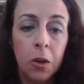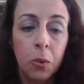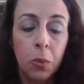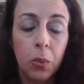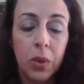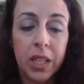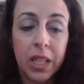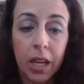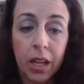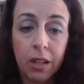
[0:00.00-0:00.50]

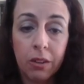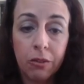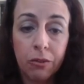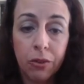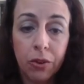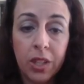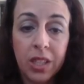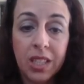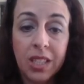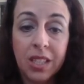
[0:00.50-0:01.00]
When
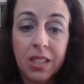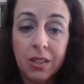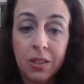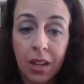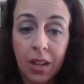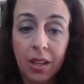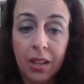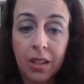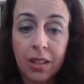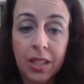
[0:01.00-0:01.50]
California
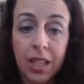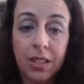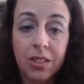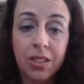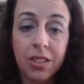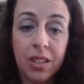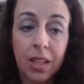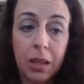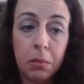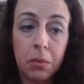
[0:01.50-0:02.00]
decided that
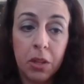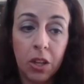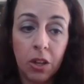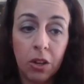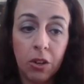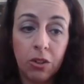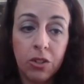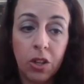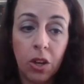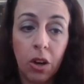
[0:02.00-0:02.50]
same
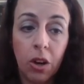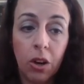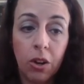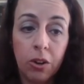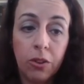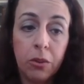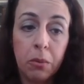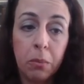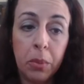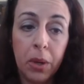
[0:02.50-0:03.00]
year to
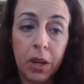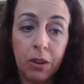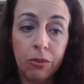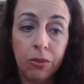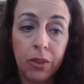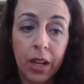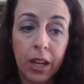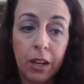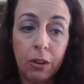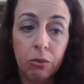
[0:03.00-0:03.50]
honor the Bear
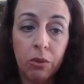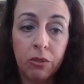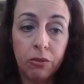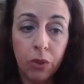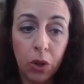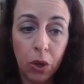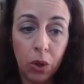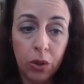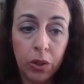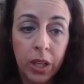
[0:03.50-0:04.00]
Flag
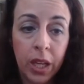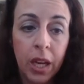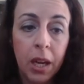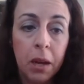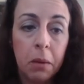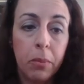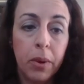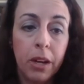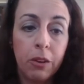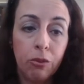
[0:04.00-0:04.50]
Revolt
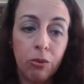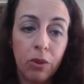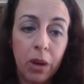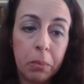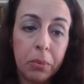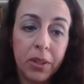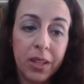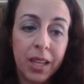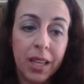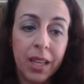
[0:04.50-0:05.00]
by
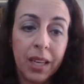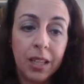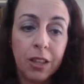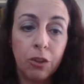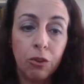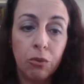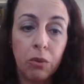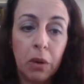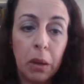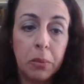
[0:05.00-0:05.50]
replicating
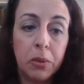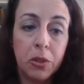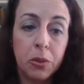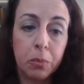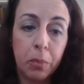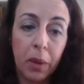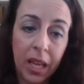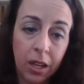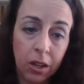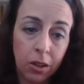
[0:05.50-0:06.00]
the rebels'
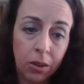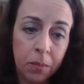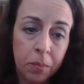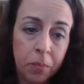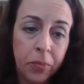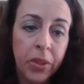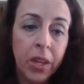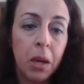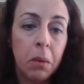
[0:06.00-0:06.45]
banner,